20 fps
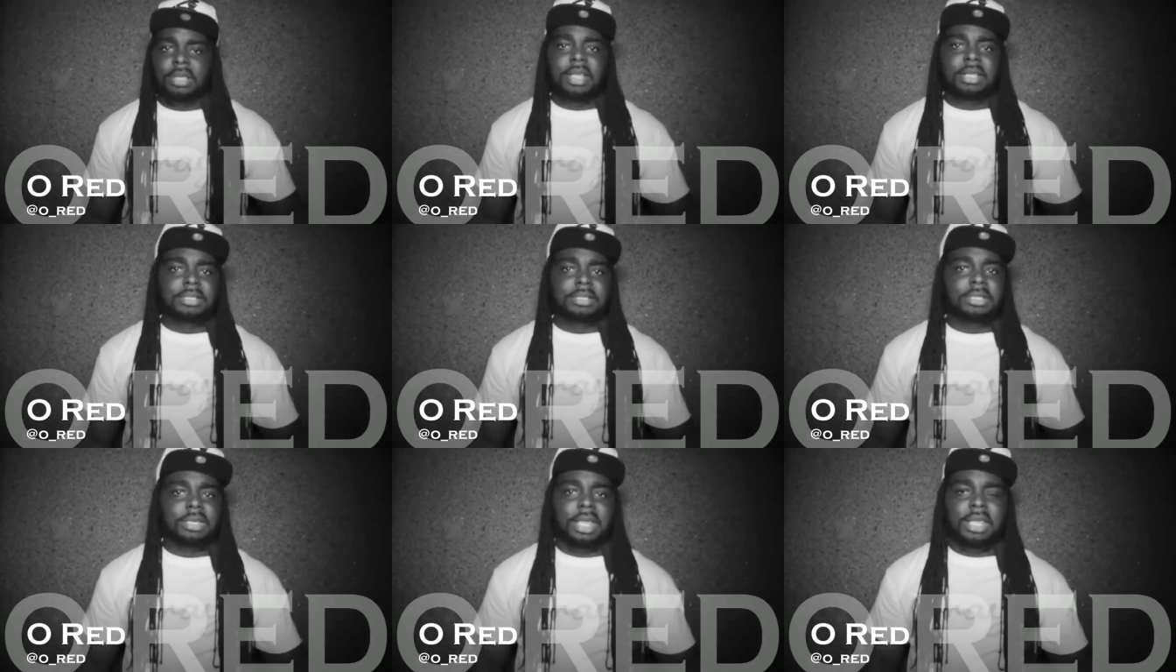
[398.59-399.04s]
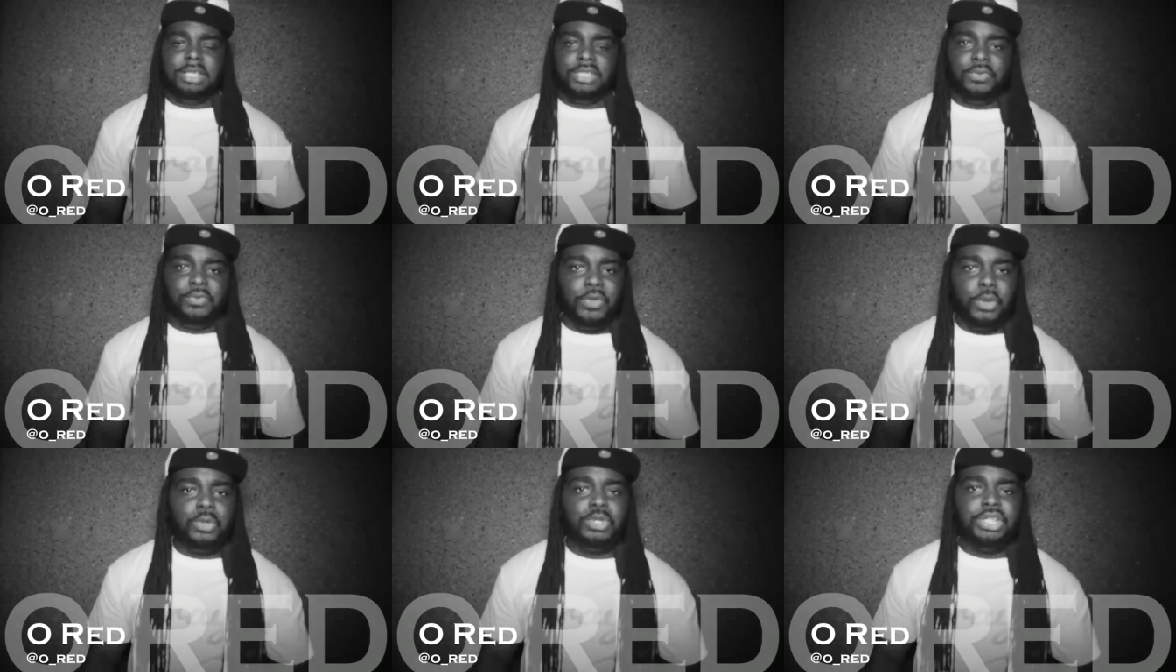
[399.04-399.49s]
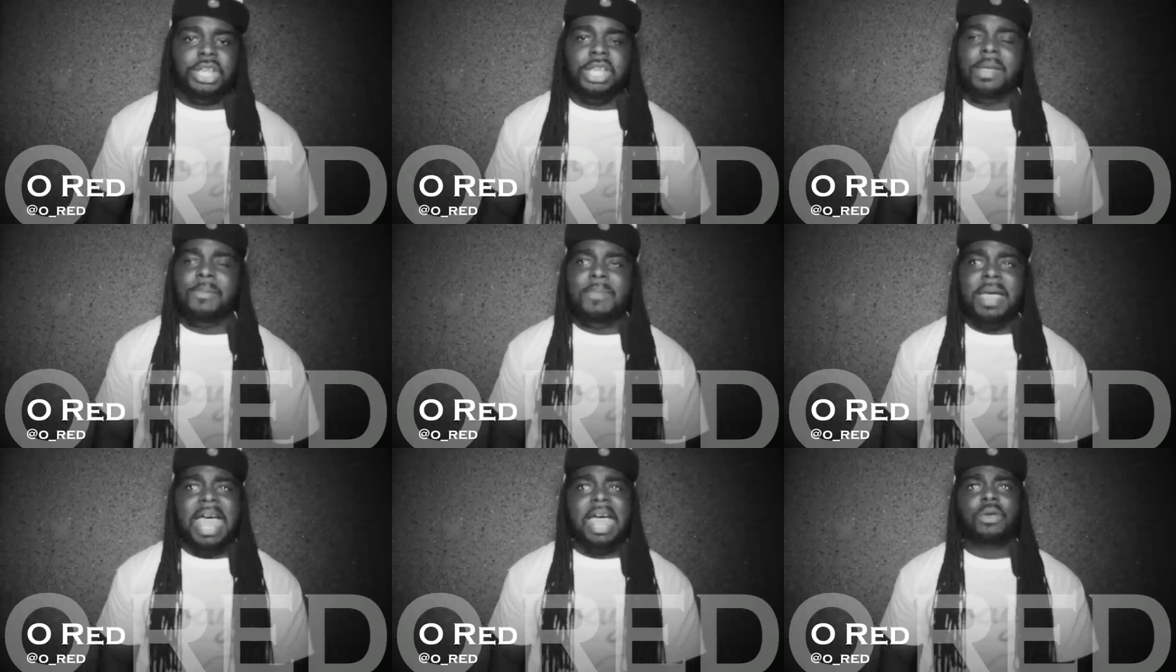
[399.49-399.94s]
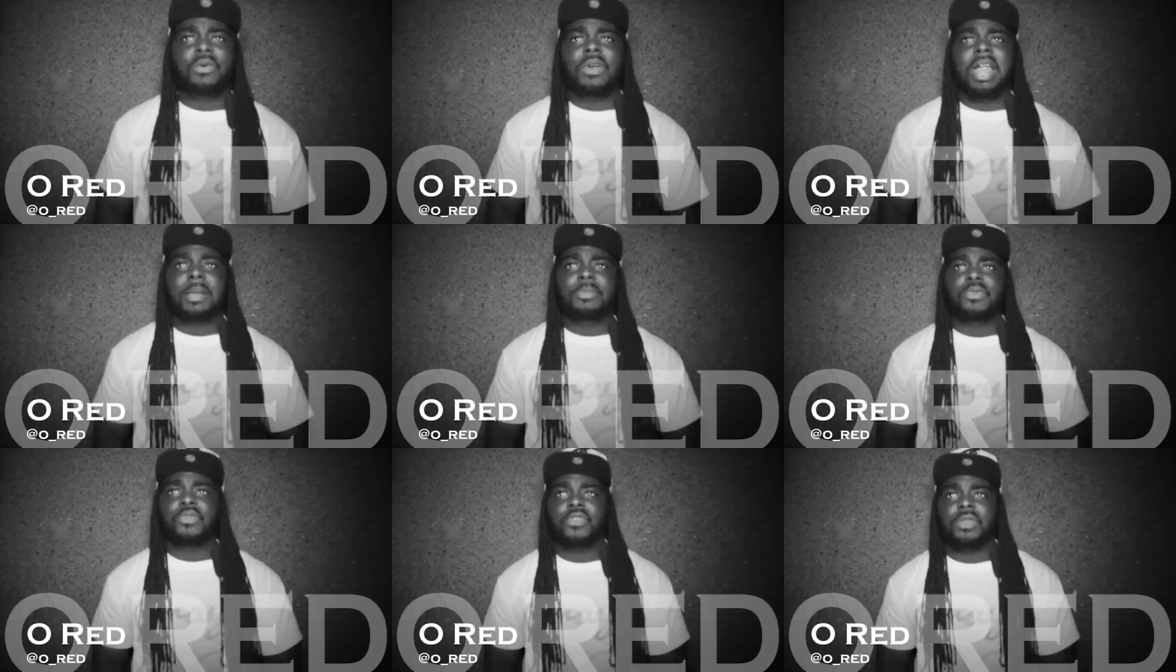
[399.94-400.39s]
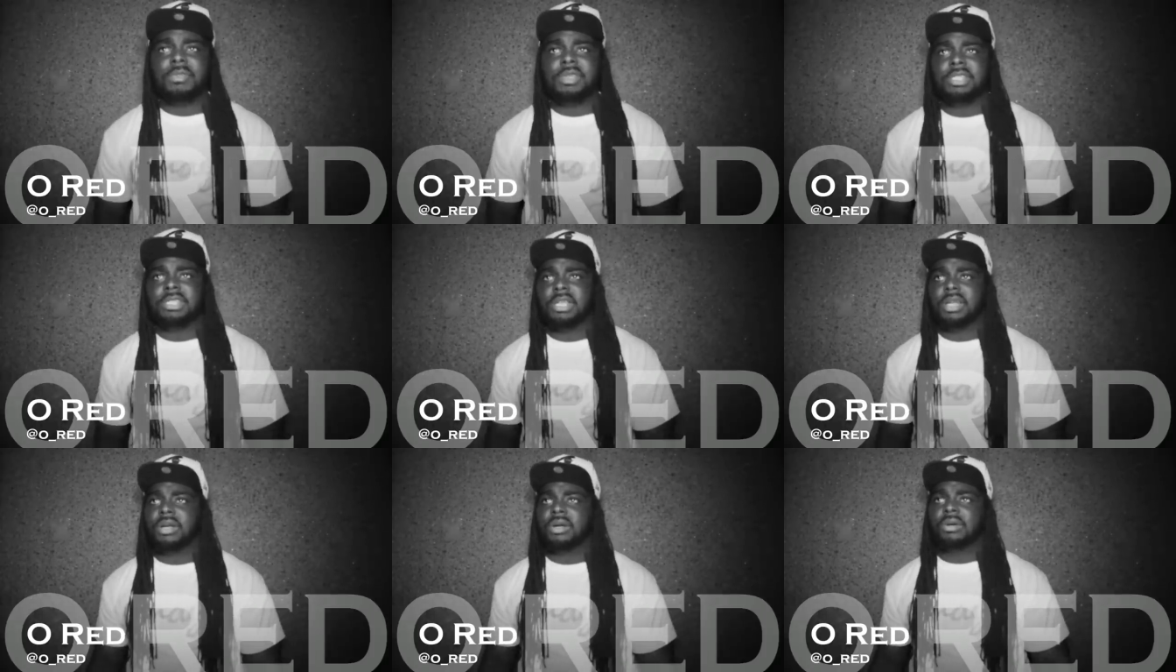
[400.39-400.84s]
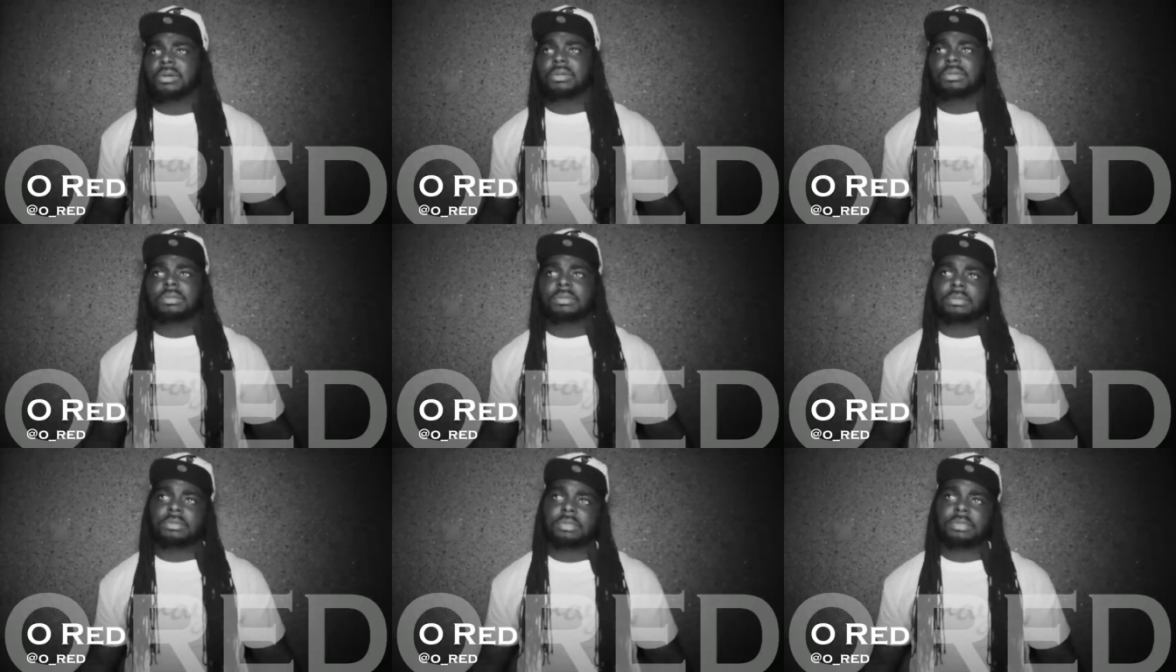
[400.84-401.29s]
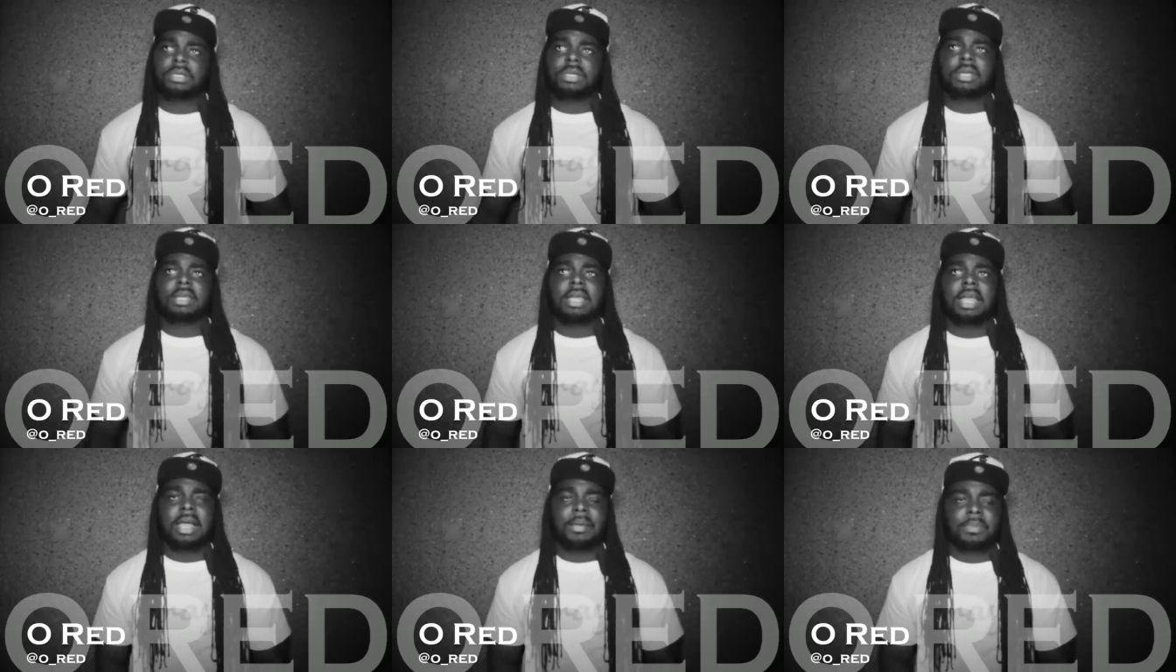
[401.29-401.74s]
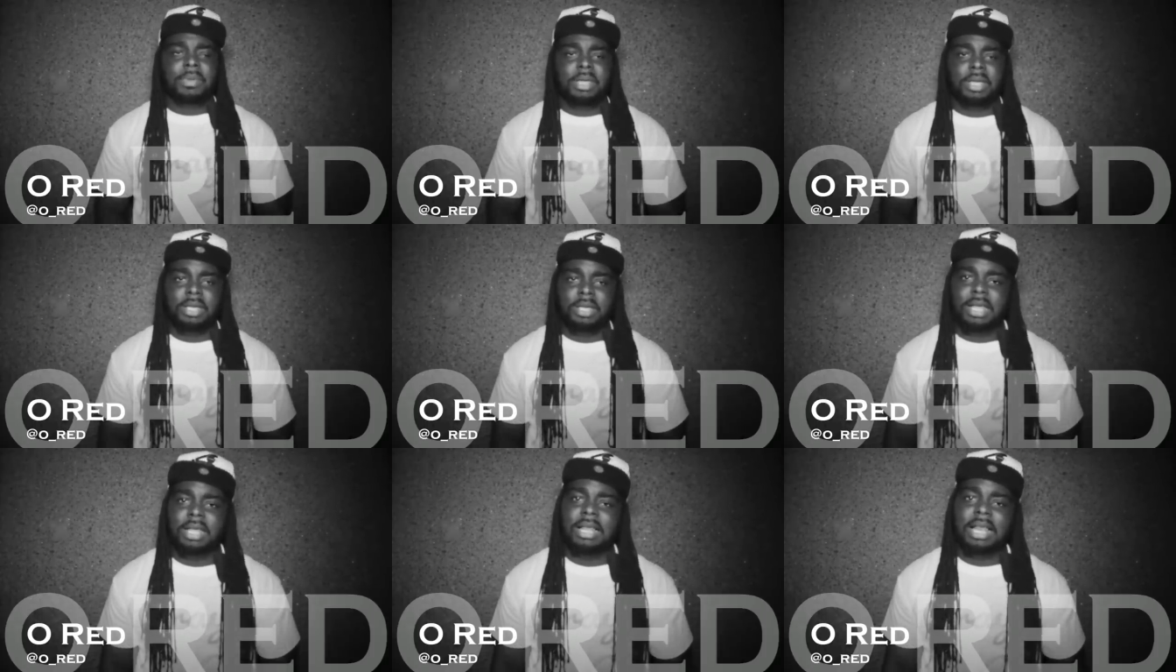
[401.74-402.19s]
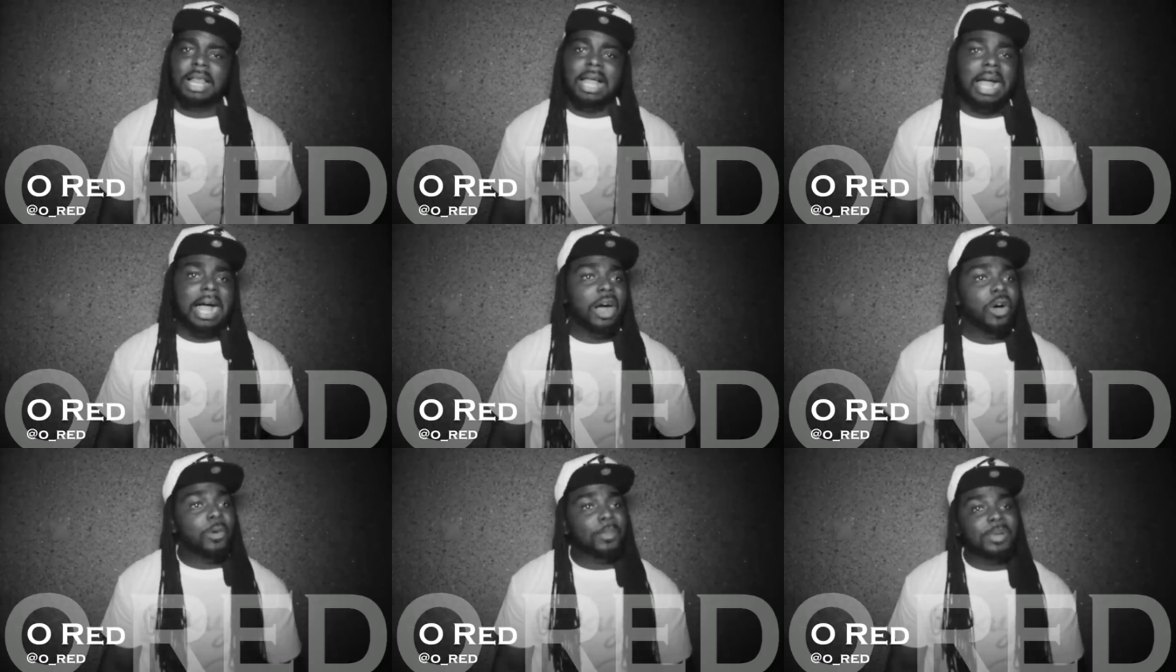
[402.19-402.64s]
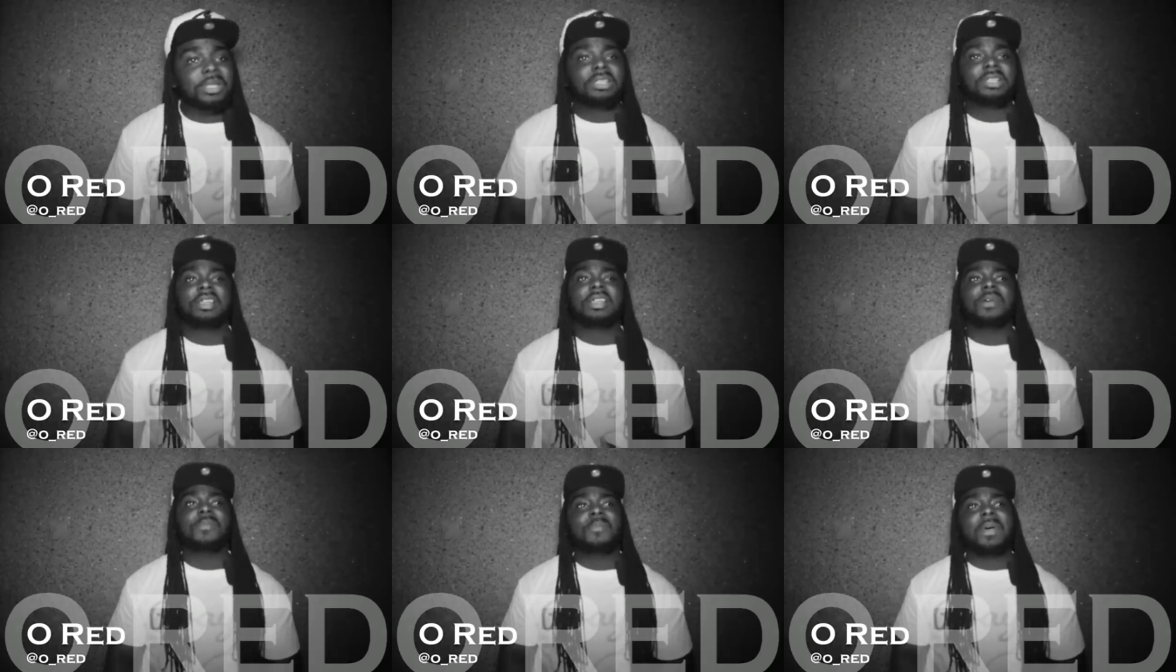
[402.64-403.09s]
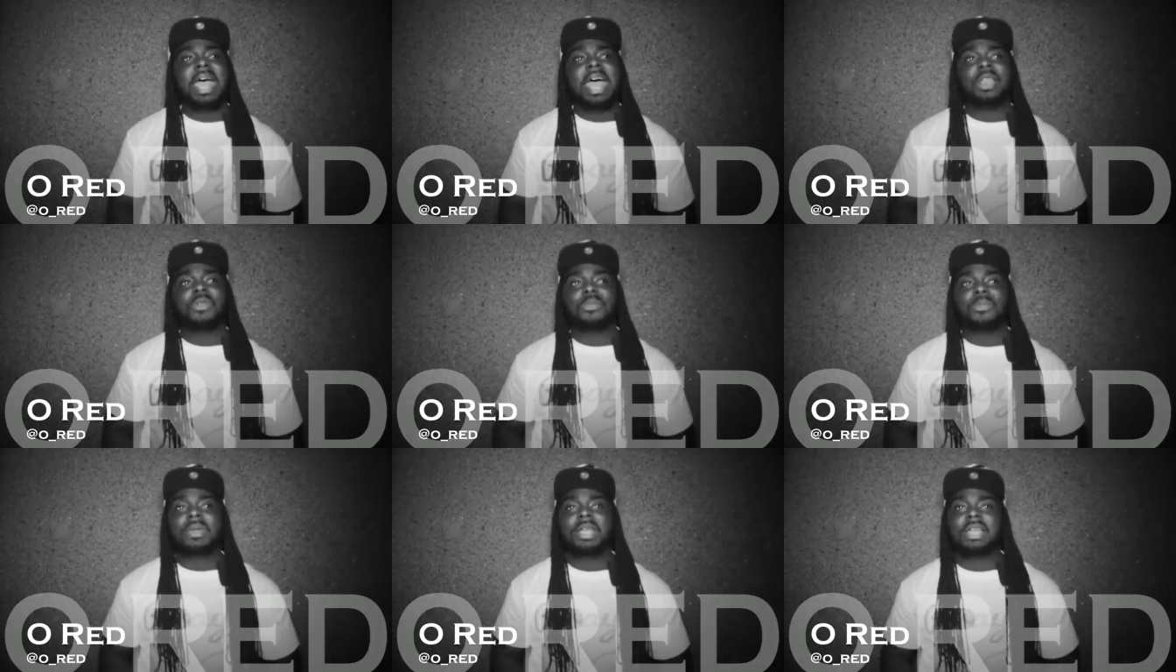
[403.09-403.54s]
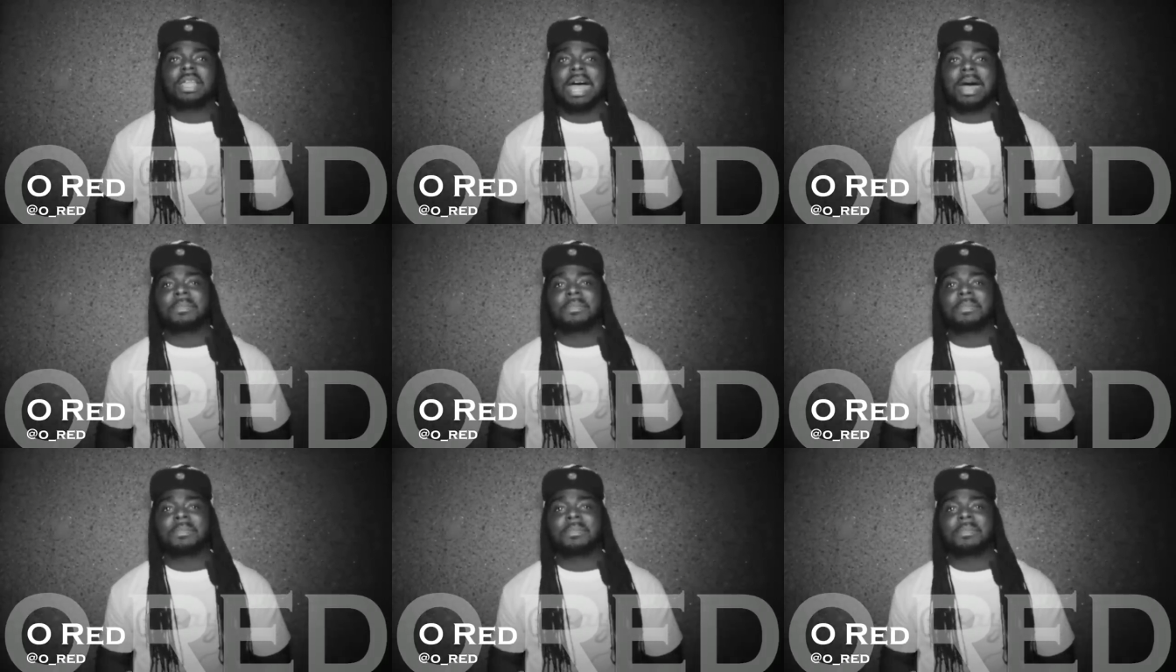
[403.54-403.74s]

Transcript: his his future in battle rap. You feel me? So I mean, I hope it's a good battle, man.